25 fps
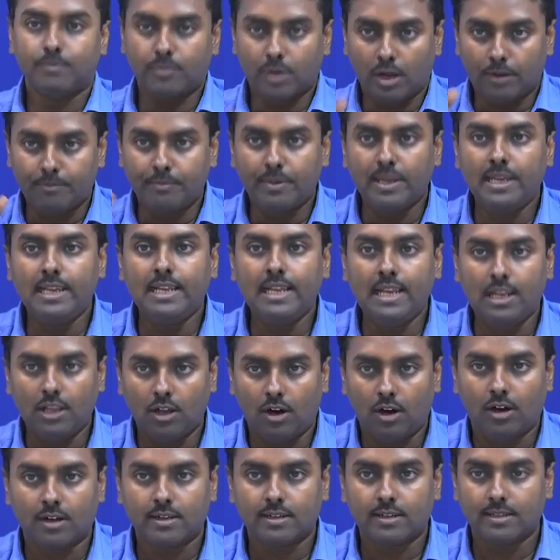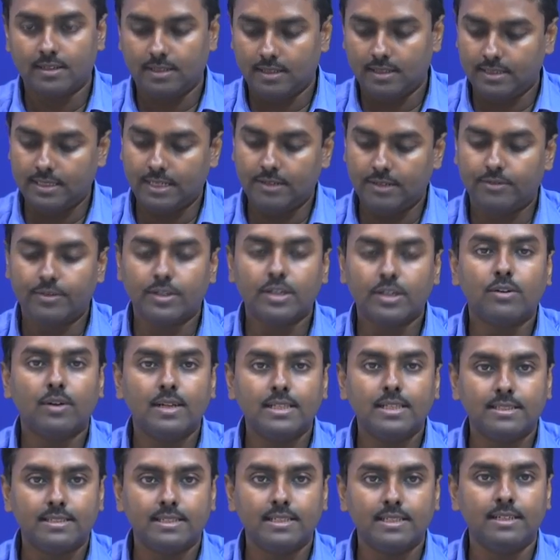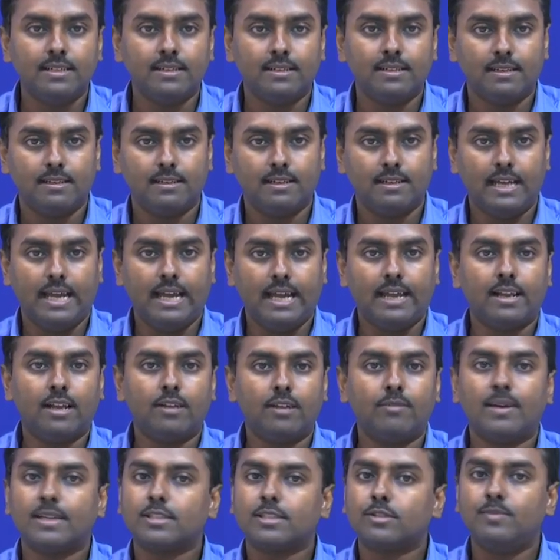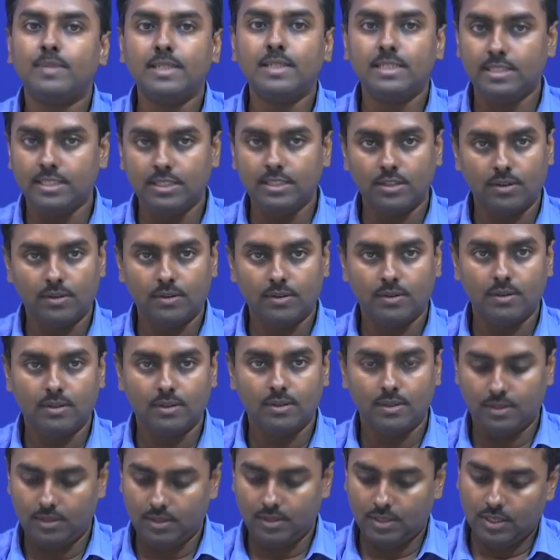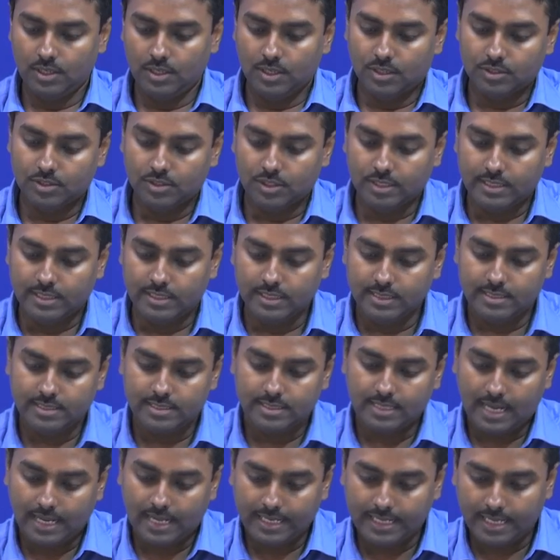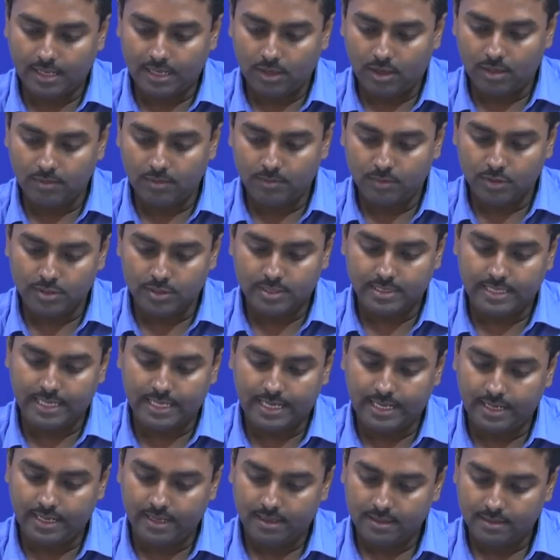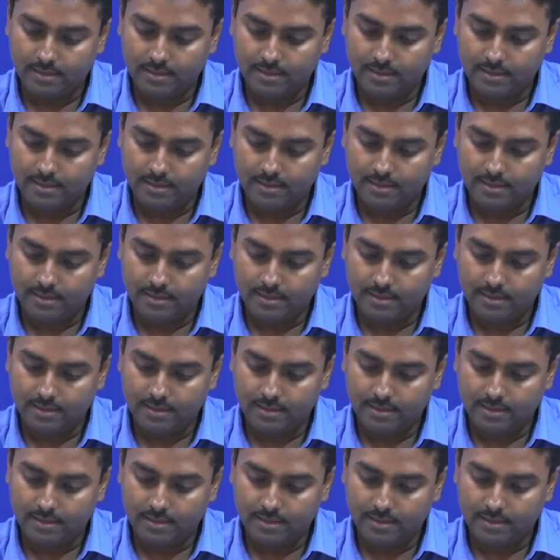properly locked, then frequency error must be 0. So, this I can almost say